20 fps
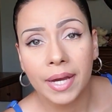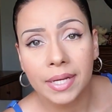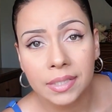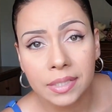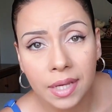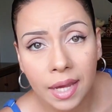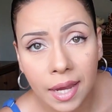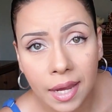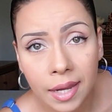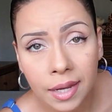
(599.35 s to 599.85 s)

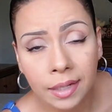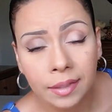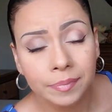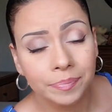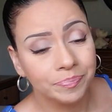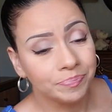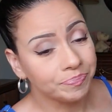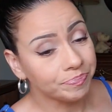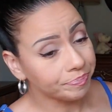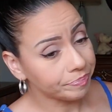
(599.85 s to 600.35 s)
as Kang.
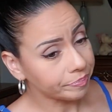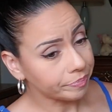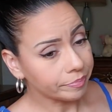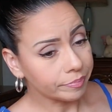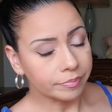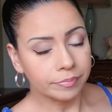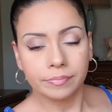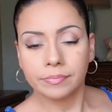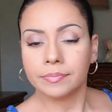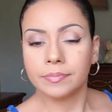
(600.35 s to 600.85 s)

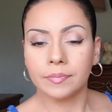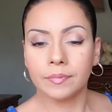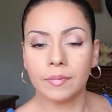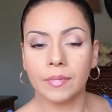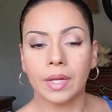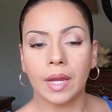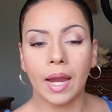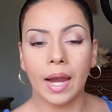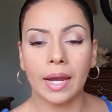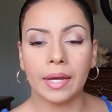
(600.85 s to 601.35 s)

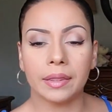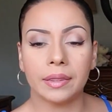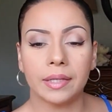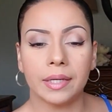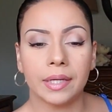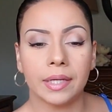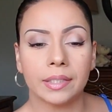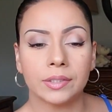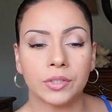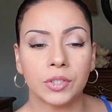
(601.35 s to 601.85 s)
I
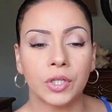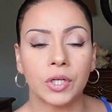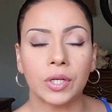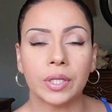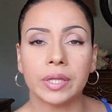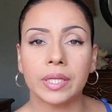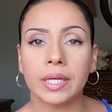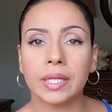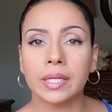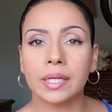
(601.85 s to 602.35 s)
think it's a
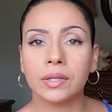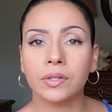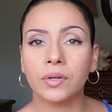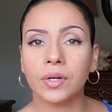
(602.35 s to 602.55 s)
good thing that